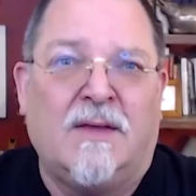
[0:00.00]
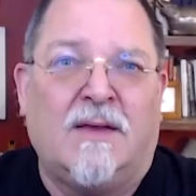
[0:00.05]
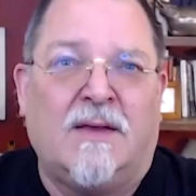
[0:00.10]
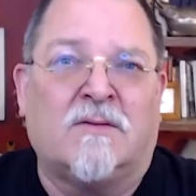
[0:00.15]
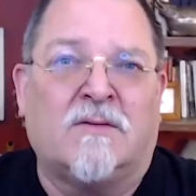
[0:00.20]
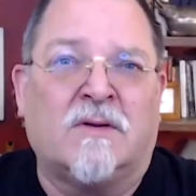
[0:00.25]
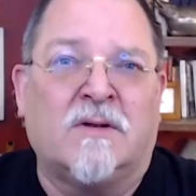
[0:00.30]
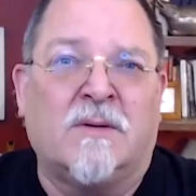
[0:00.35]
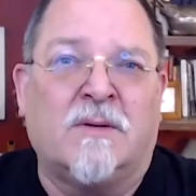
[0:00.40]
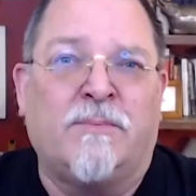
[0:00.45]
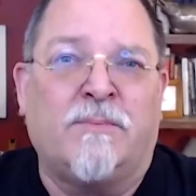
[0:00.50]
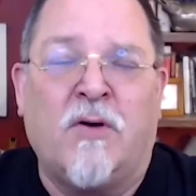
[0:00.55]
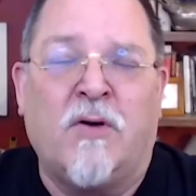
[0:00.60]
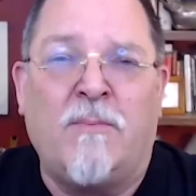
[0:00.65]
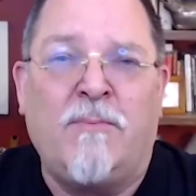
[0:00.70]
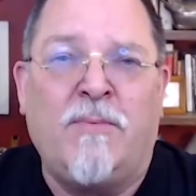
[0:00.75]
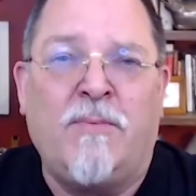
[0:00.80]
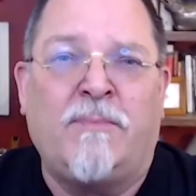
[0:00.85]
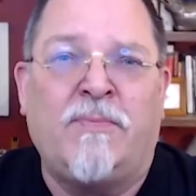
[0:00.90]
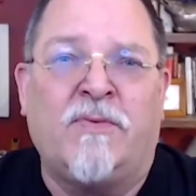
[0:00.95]
It's going to
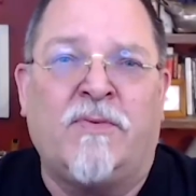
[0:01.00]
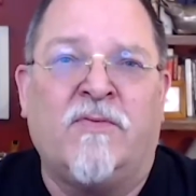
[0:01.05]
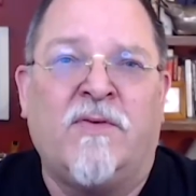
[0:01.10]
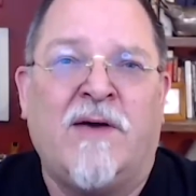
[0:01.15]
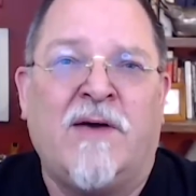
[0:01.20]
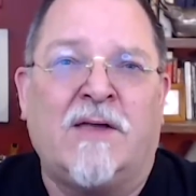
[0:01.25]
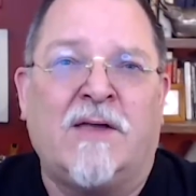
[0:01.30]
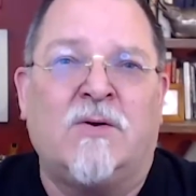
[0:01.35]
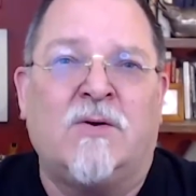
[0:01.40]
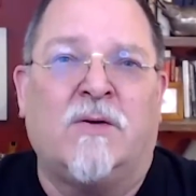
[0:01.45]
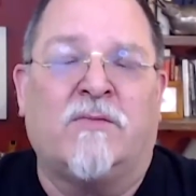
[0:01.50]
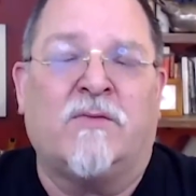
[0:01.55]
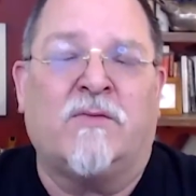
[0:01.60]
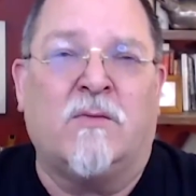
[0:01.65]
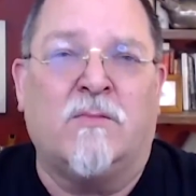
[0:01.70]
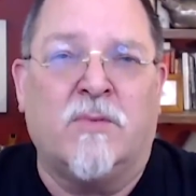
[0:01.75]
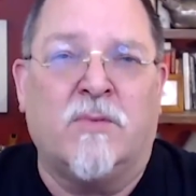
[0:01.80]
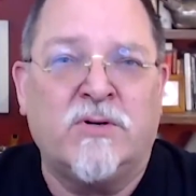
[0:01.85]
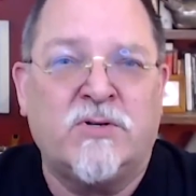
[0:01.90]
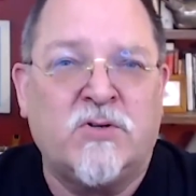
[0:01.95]
prop up the value of
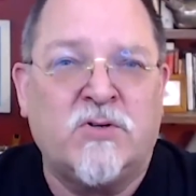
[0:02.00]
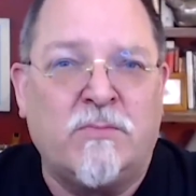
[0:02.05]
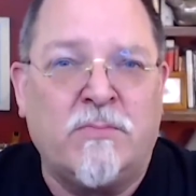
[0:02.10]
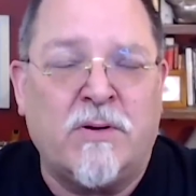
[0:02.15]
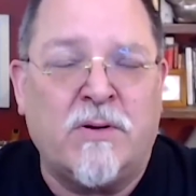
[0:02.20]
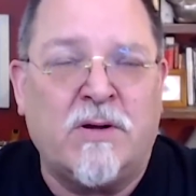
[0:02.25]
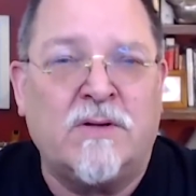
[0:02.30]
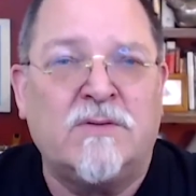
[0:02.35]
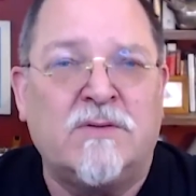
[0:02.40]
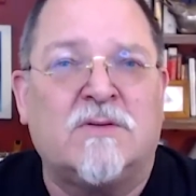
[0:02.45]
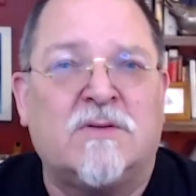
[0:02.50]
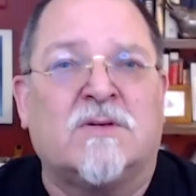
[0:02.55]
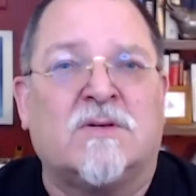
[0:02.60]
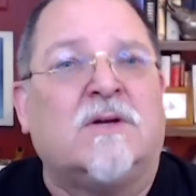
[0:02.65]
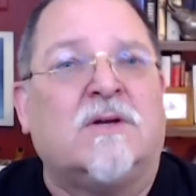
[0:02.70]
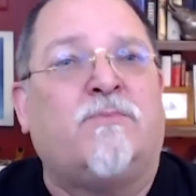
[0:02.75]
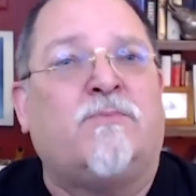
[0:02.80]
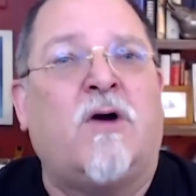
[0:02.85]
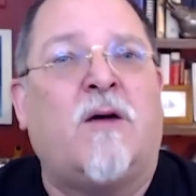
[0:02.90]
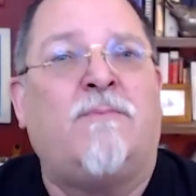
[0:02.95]
commercial bonds. It's
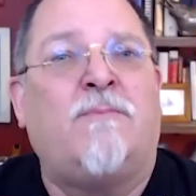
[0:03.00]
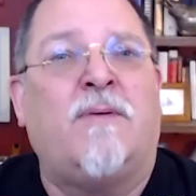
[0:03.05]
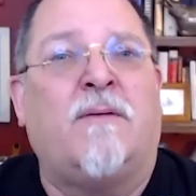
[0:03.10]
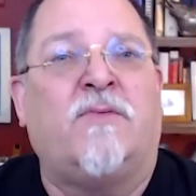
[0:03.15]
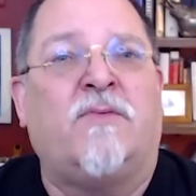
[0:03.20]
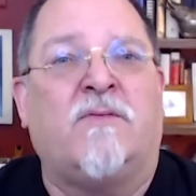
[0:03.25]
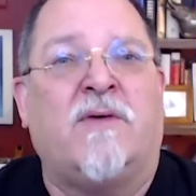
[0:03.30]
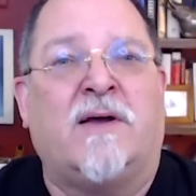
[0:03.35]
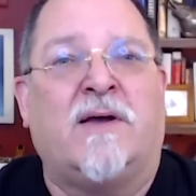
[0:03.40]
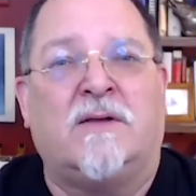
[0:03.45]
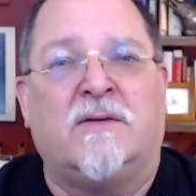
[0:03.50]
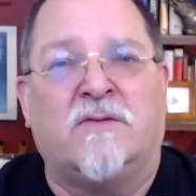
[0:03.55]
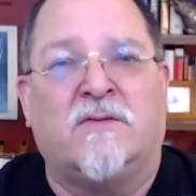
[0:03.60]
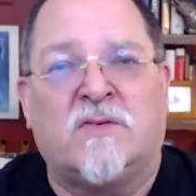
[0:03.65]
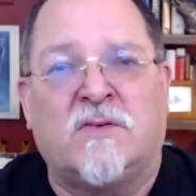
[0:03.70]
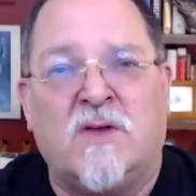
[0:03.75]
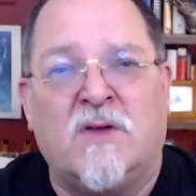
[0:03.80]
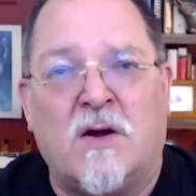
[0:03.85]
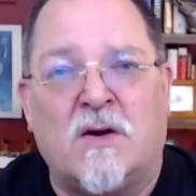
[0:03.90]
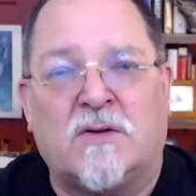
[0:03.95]
going to prop up the value of
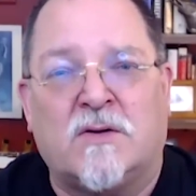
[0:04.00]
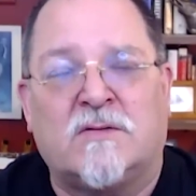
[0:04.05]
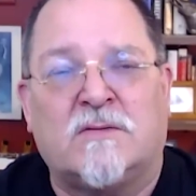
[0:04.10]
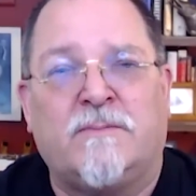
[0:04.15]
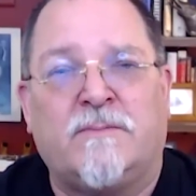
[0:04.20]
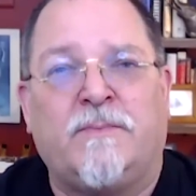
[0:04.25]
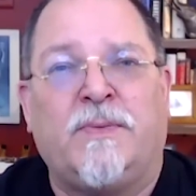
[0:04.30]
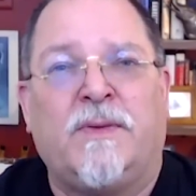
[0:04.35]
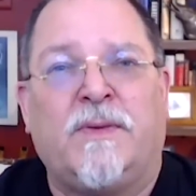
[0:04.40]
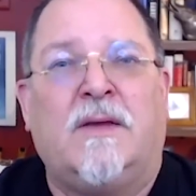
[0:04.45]
stocks.